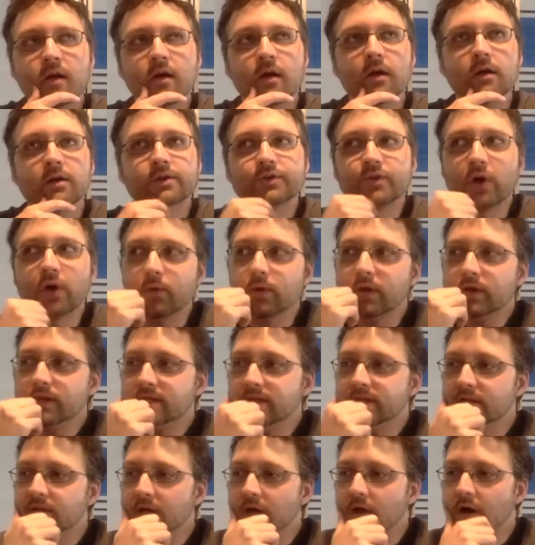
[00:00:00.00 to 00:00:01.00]
So I want to
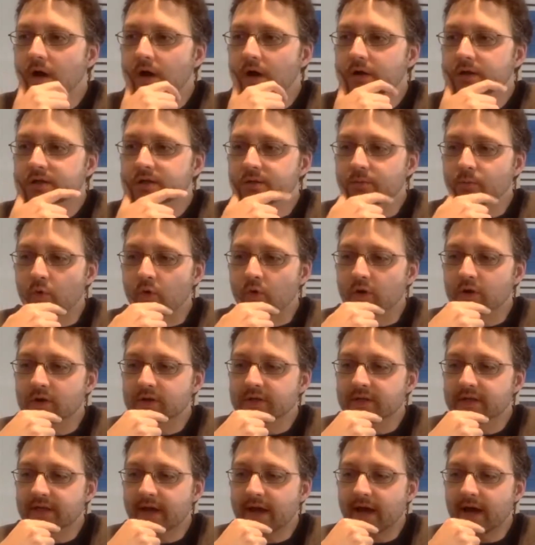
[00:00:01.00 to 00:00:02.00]
dig some more
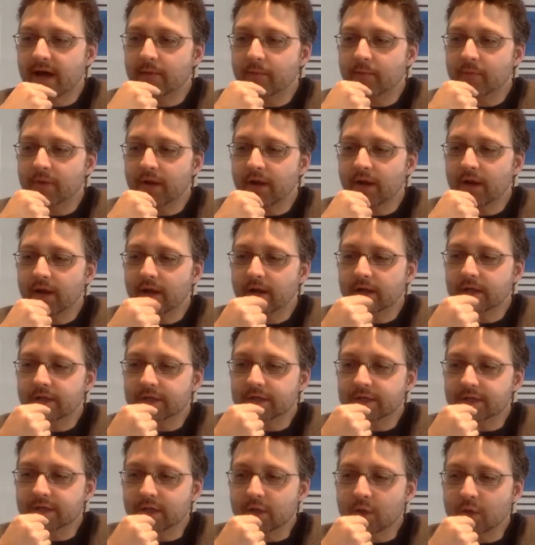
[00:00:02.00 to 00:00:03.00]
into that, but
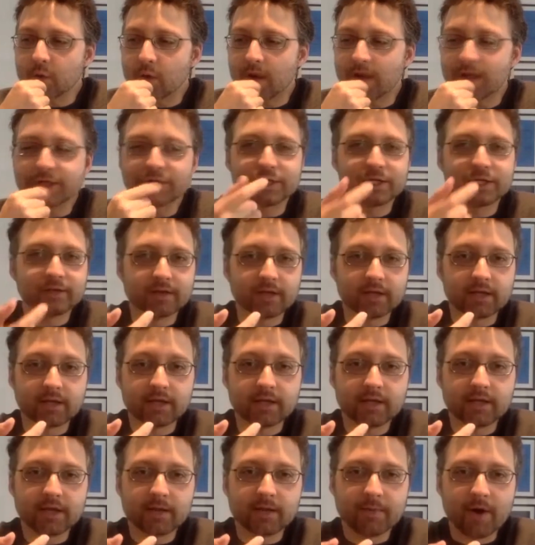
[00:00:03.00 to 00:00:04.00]
just a question, like
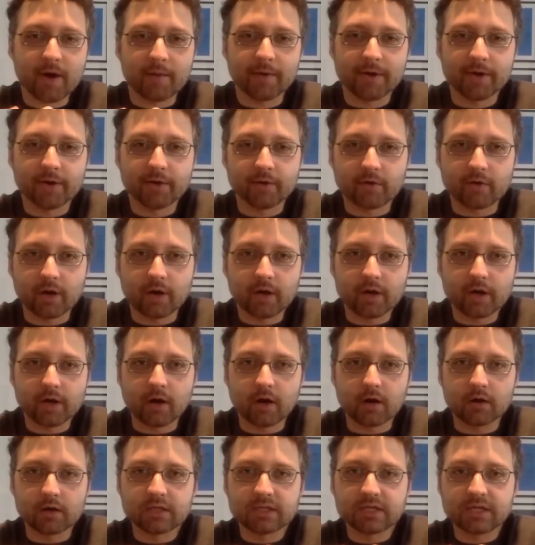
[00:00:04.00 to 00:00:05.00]
thinking about my own credit
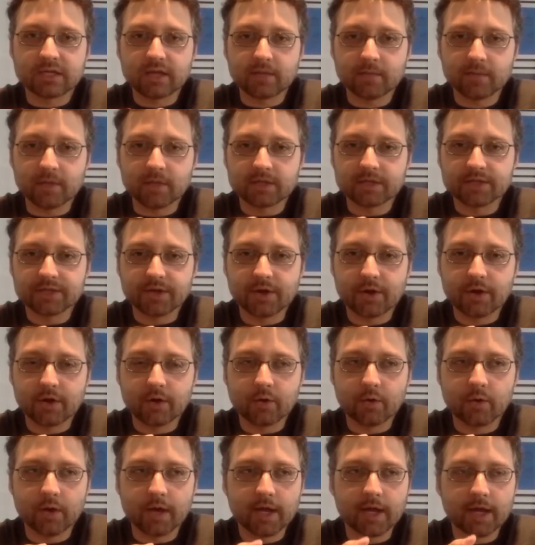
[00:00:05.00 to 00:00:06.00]
card statement.
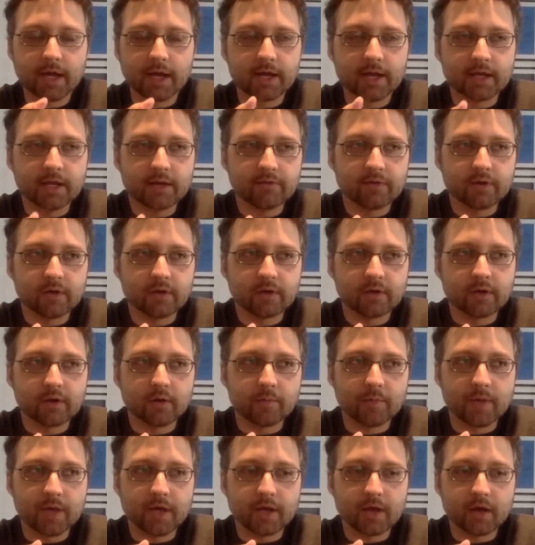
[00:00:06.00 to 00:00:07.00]
So, and even a
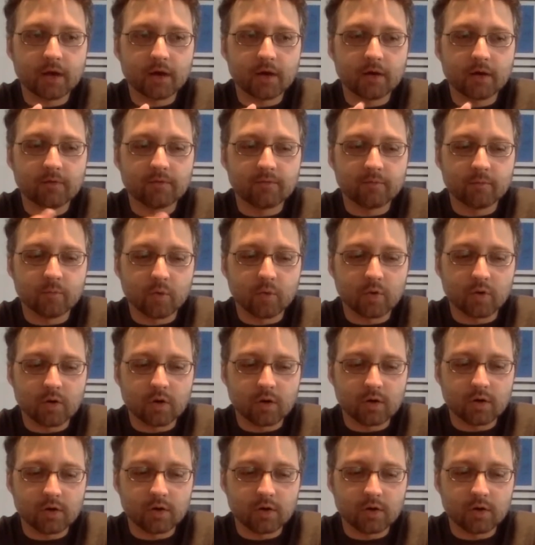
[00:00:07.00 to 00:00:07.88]
little bit of more